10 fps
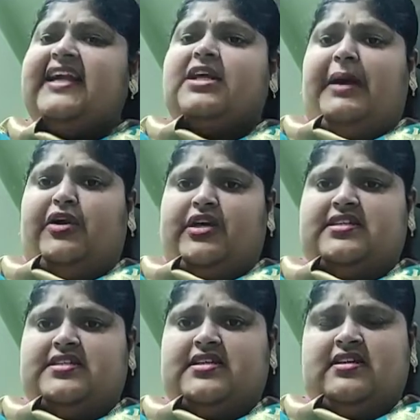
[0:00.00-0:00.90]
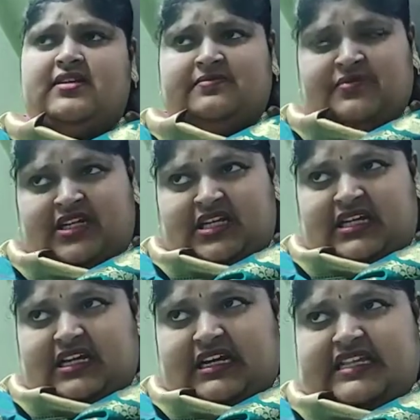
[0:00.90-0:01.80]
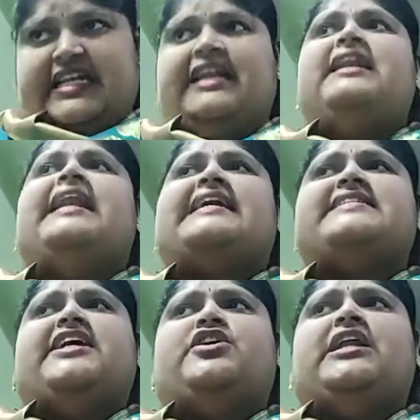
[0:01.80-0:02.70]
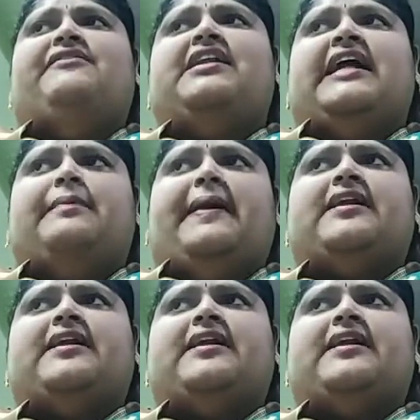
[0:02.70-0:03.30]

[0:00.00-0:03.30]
antibiotics. In the next session, I will get